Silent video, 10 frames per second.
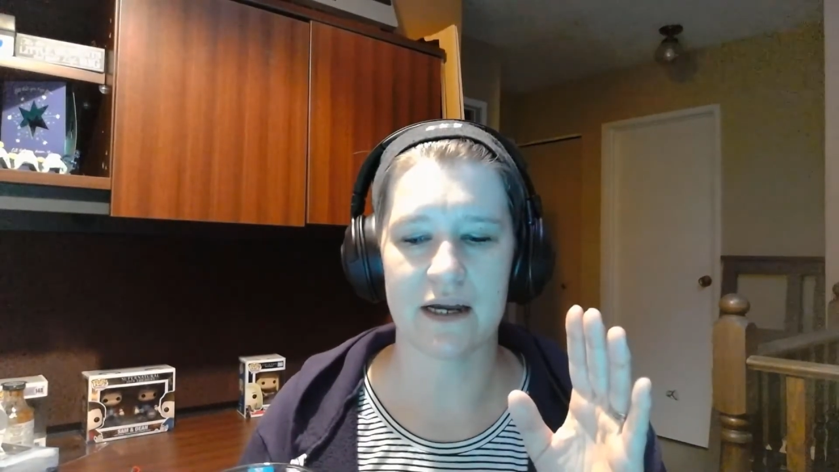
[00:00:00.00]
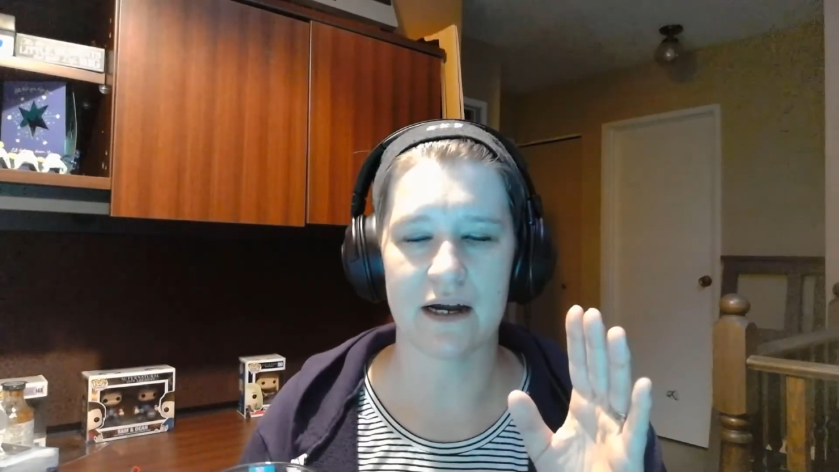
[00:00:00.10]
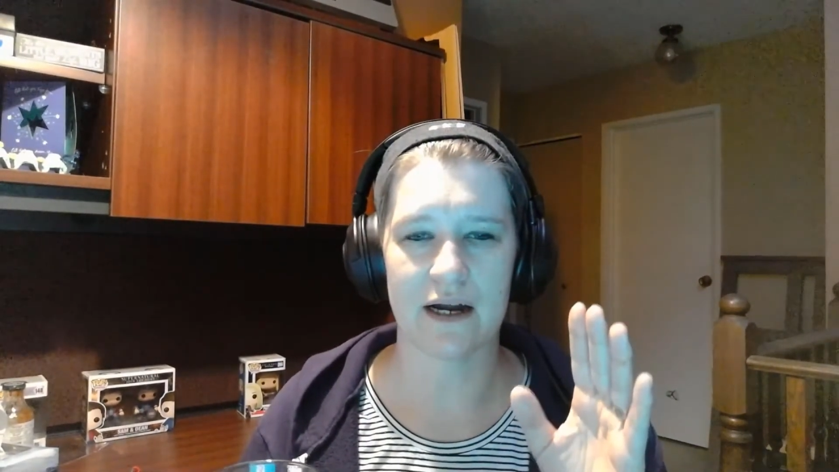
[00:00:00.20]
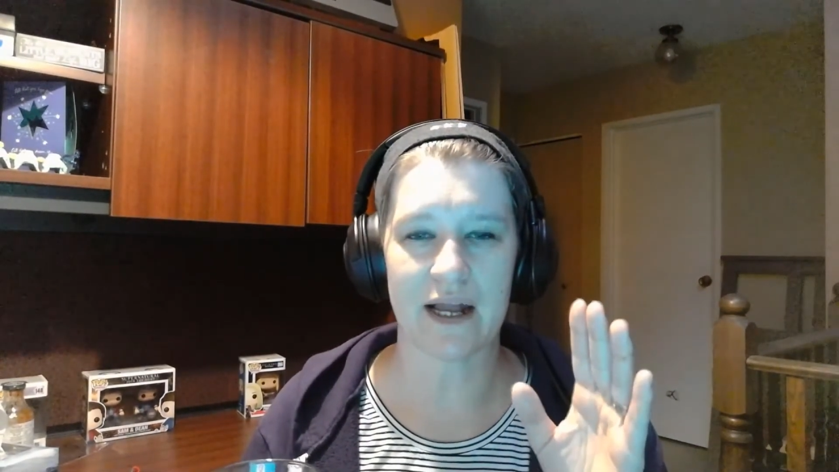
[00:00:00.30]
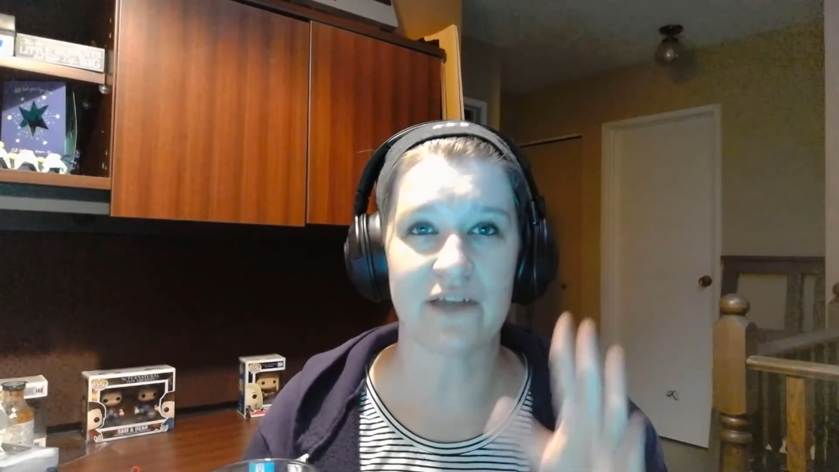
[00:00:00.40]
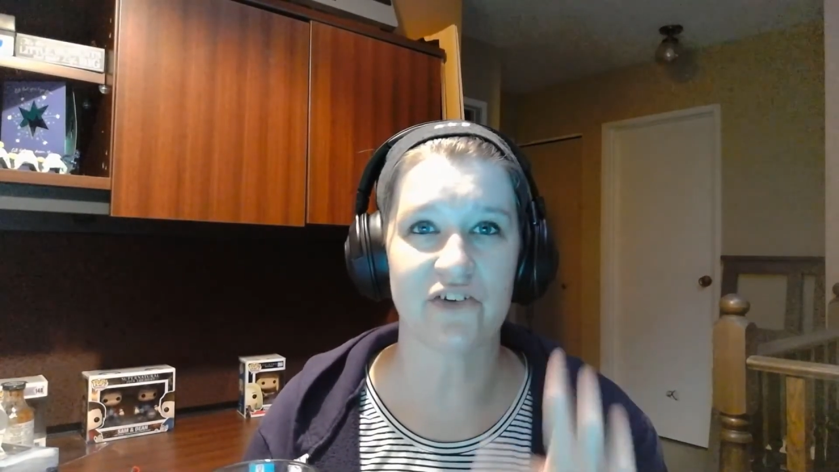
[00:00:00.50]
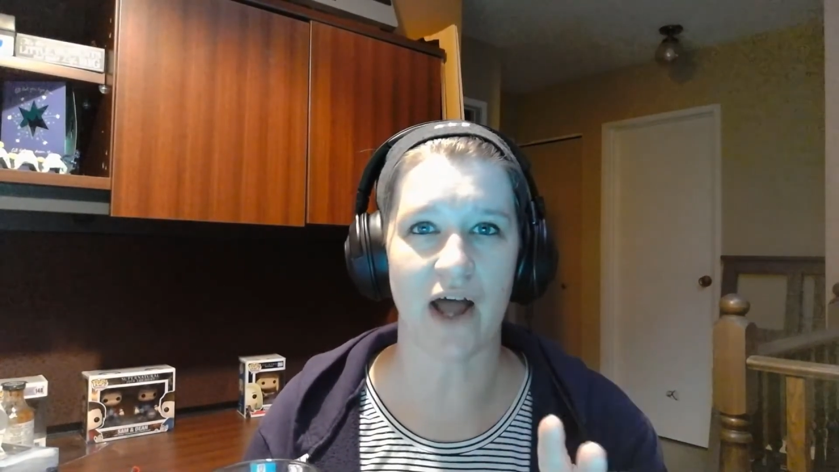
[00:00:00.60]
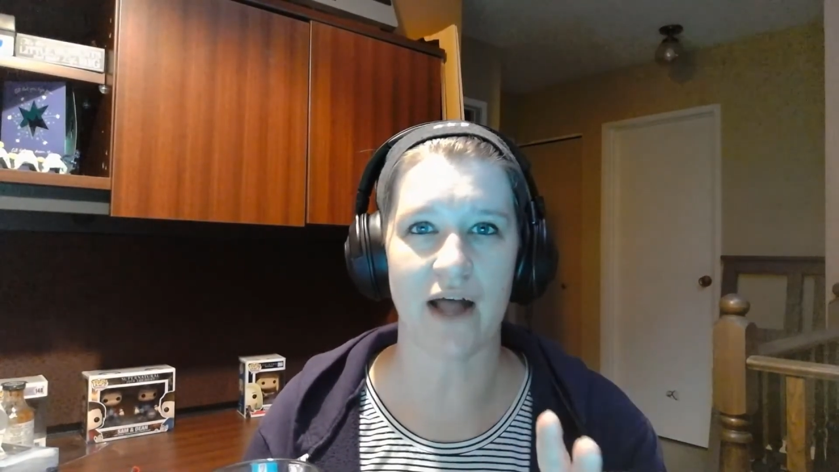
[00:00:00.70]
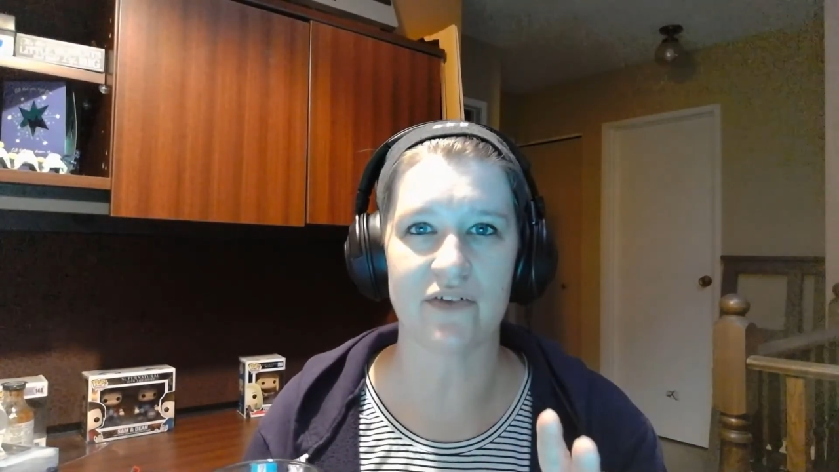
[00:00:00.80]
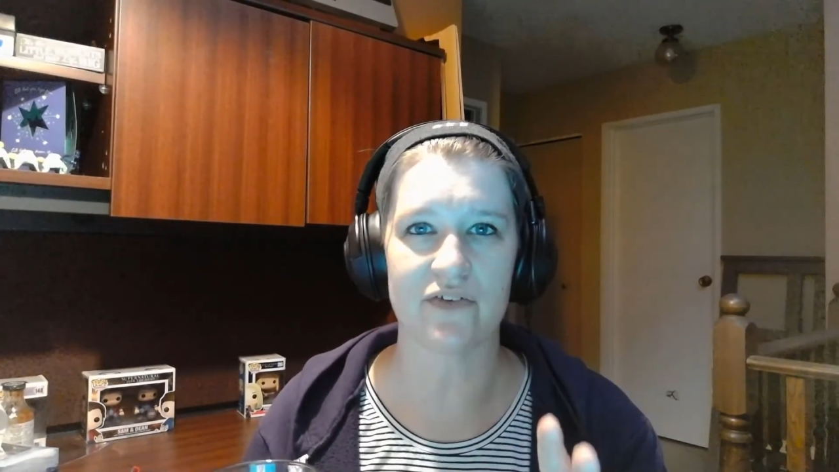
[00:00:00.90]

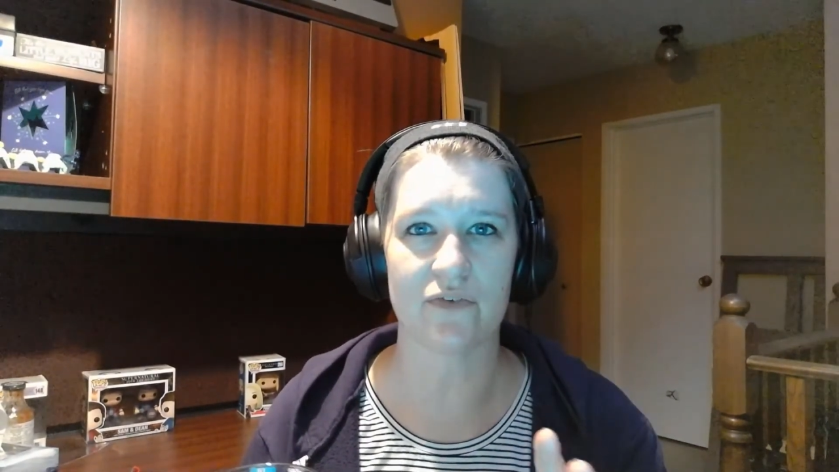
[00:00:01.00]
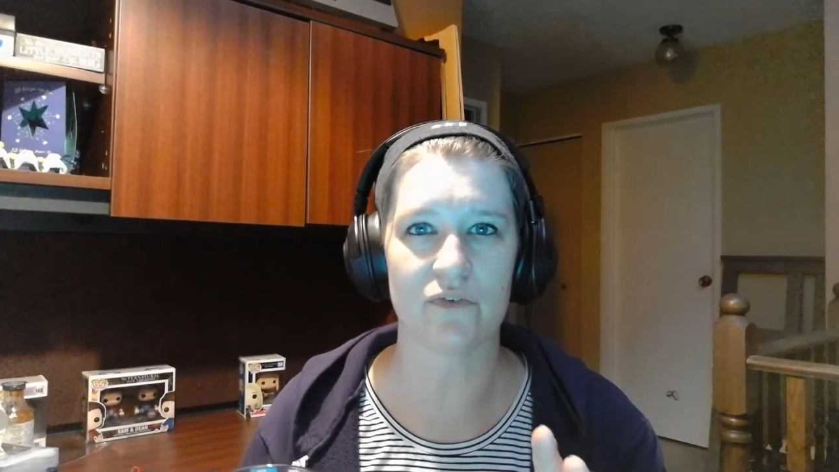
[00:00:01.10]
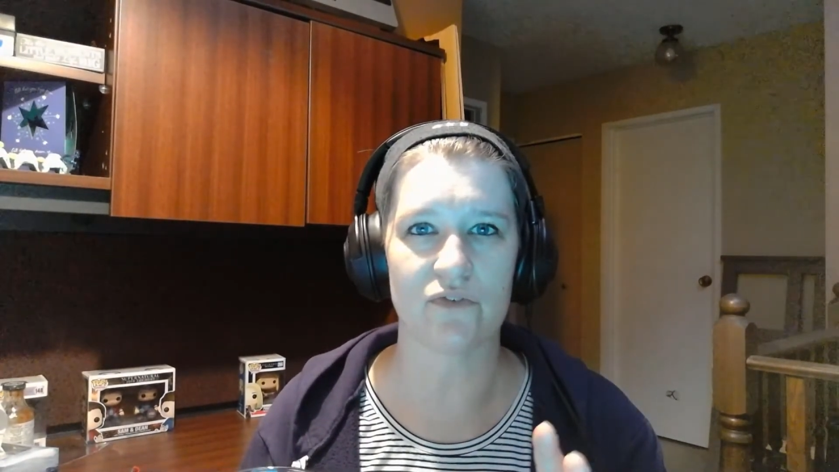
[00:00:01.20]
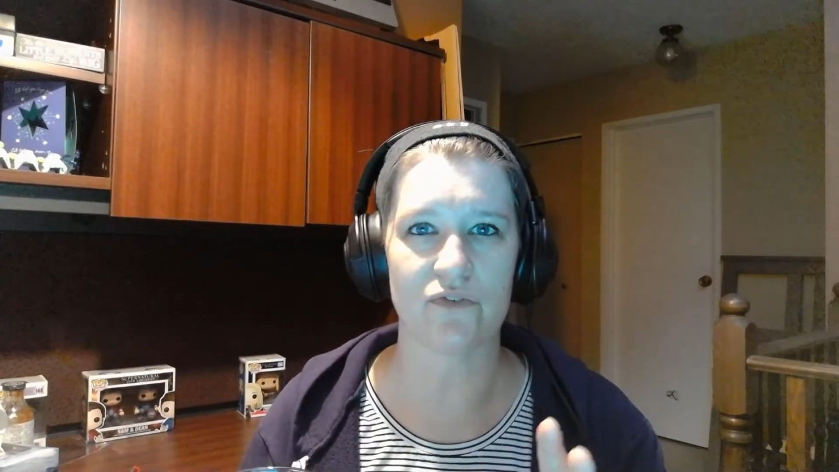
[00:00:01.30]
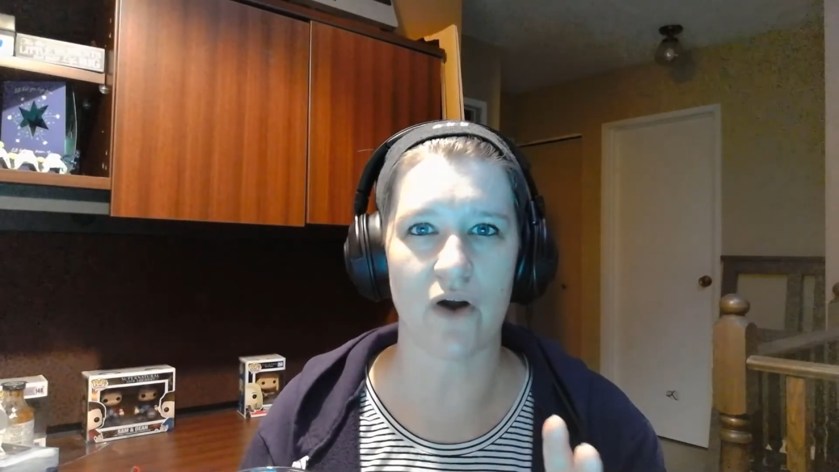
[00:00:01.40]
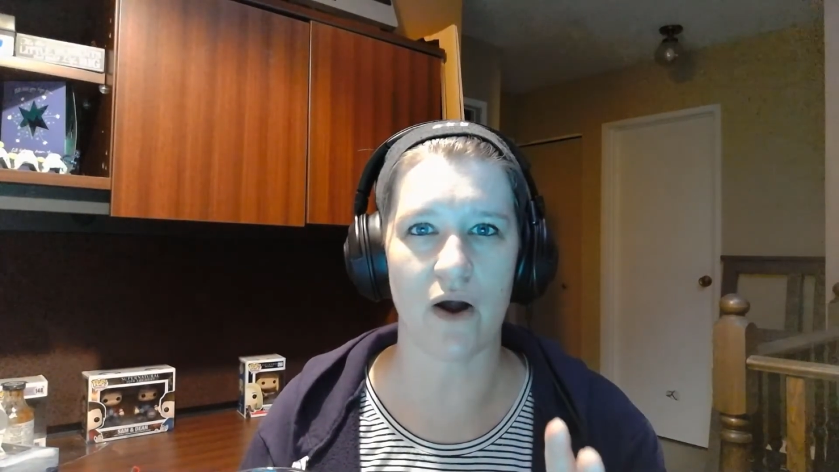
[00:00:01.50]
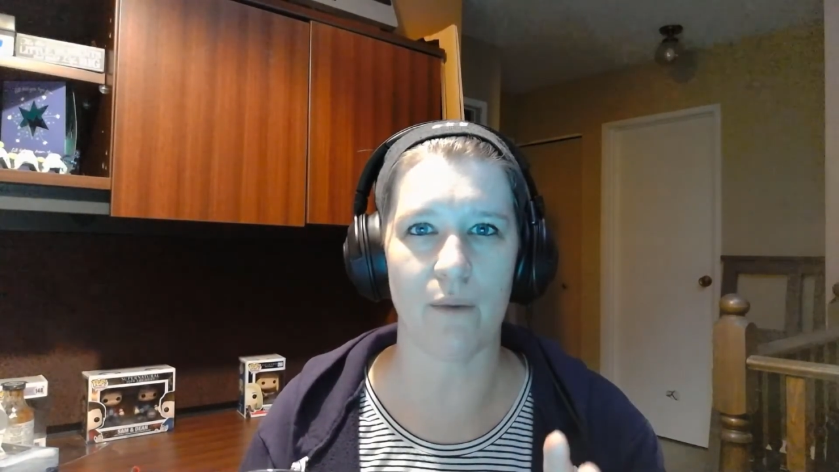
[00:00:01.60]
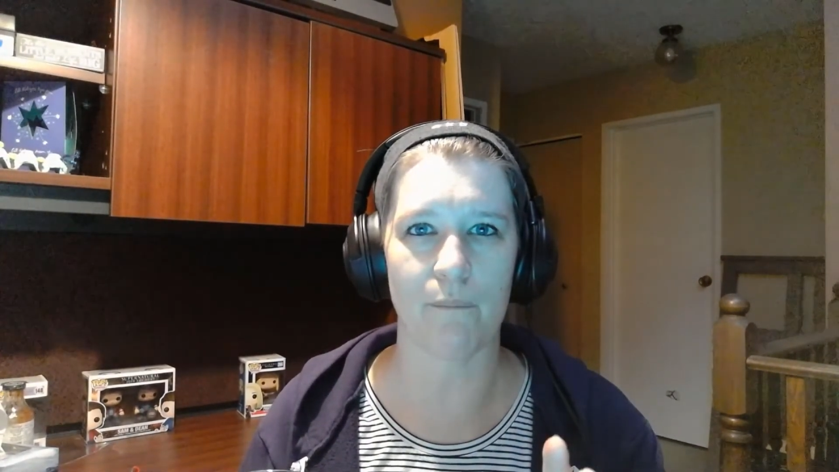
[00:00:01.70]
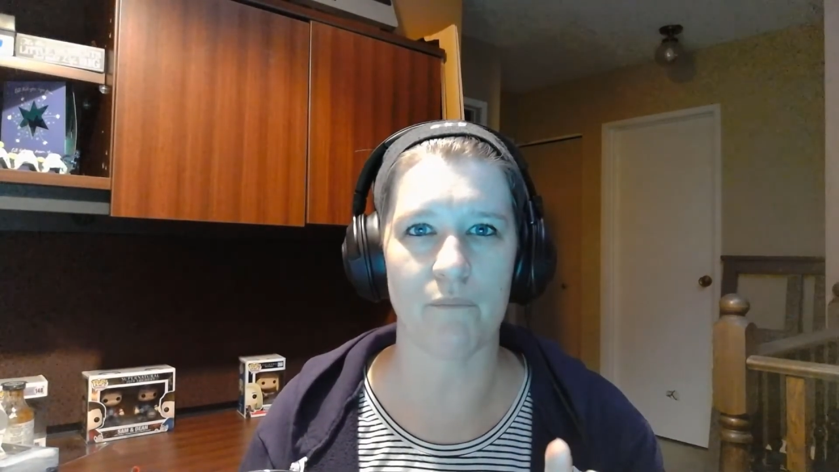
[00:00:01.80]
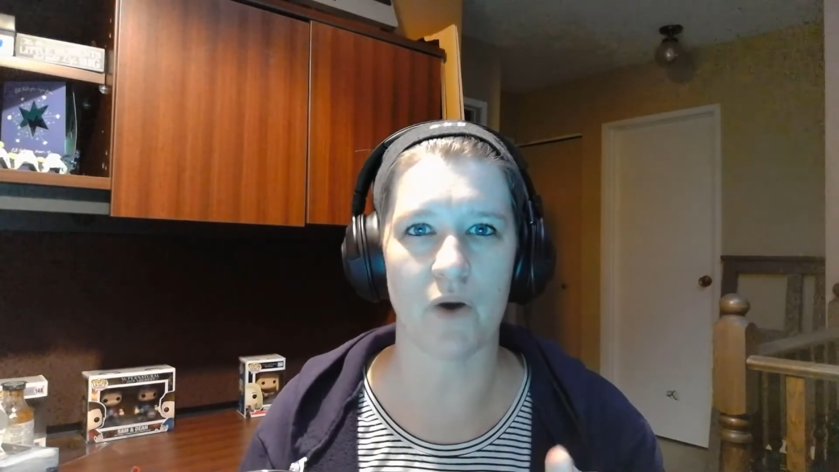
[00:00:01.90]
headshots from